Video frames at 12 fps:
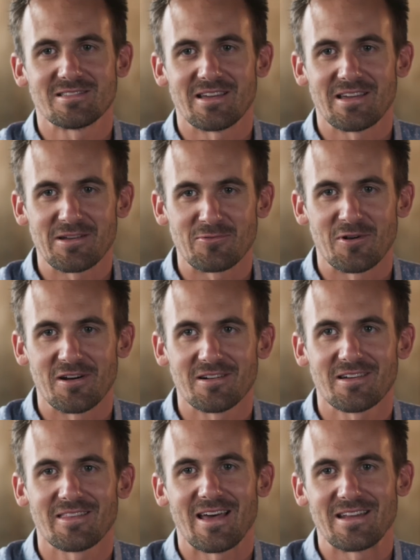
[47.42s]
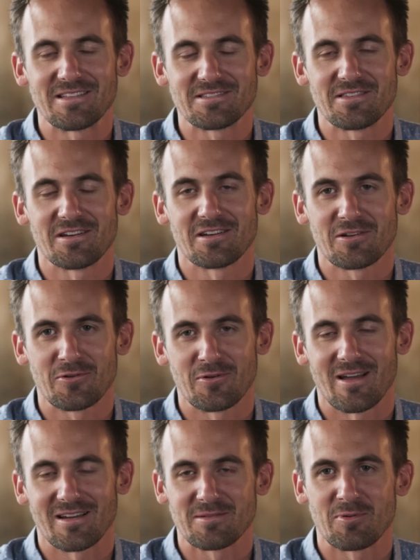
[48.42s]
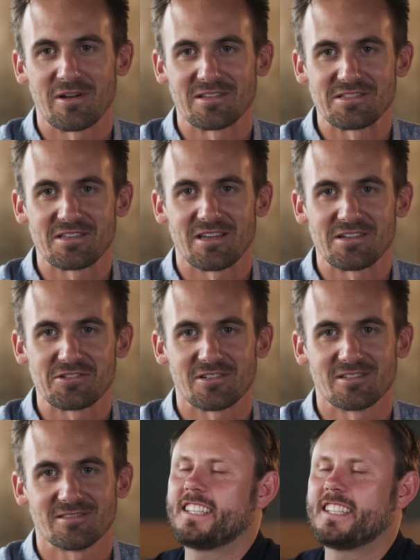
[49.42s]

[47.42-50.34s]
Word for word: saying it wrong, that is the correct pronunciation.